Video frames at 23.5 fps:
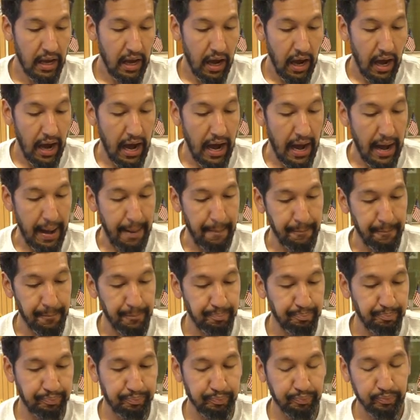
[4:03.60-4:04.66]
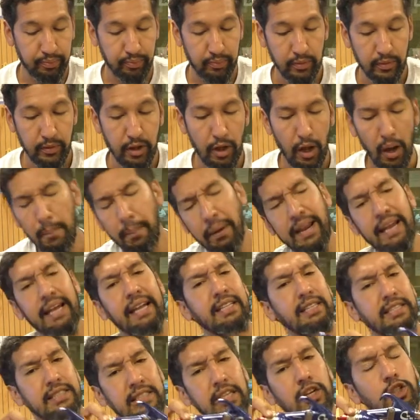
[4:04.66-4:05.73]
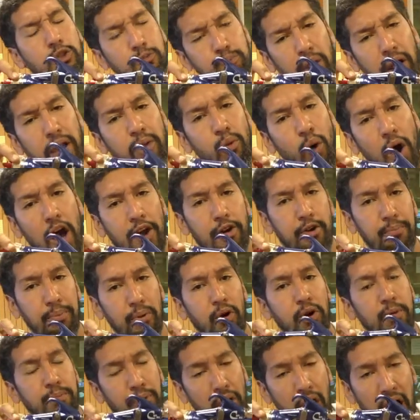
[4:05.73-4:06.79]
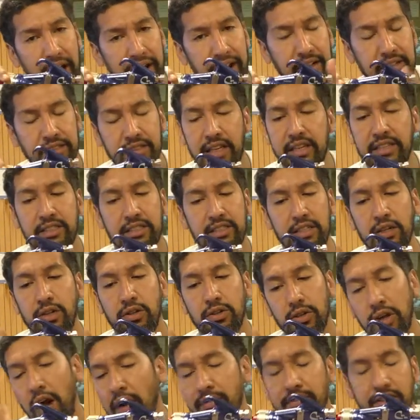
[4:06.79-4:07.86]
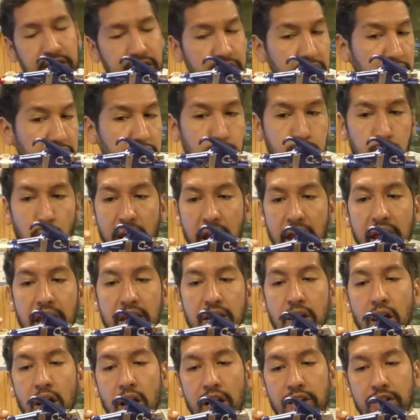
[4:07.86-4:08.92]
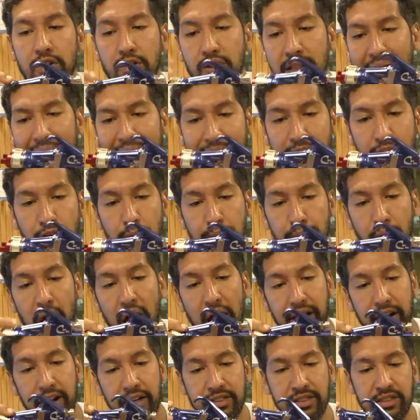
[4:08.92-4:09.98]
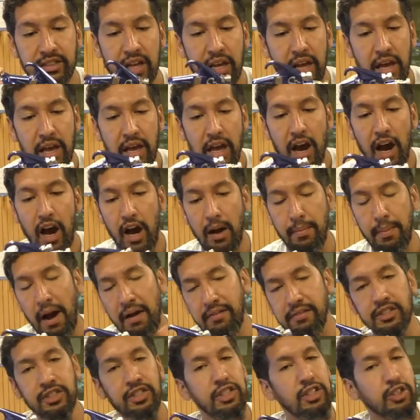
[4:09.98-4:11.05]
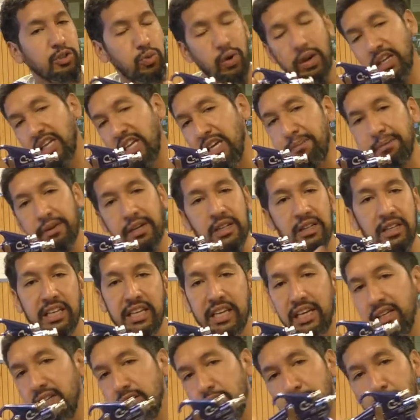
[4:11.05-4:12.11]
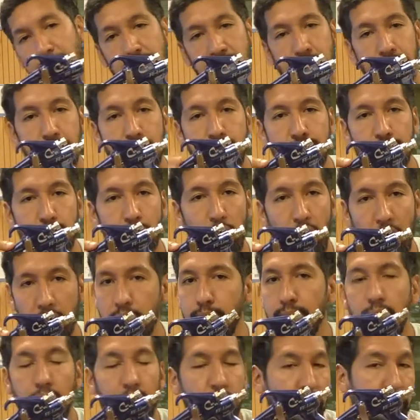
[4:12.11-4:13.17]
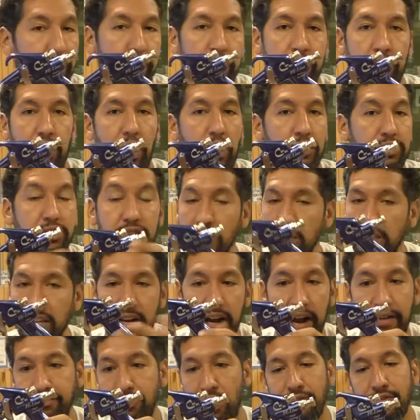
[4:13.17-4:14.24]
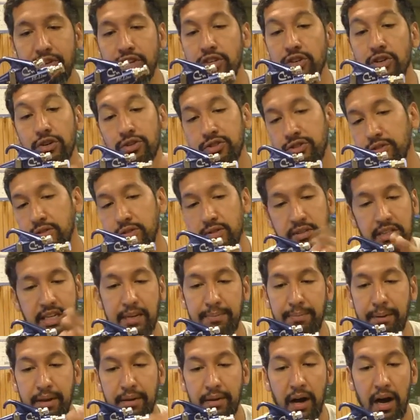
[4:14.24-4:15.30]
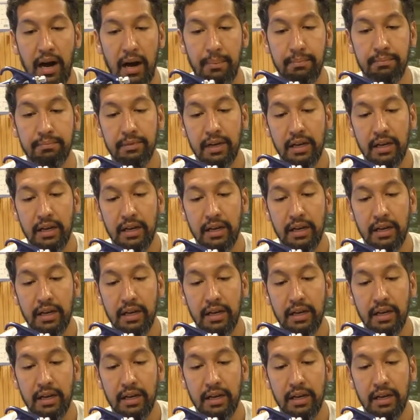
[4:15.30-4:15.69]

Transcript: Um, but it can still spray waterborne products. It can still obviously spray uh, your lacquer products. Um, obviously, you just want to keep it clean, especially if you're using waterborne. You know, just clean it after every use to keep it, um,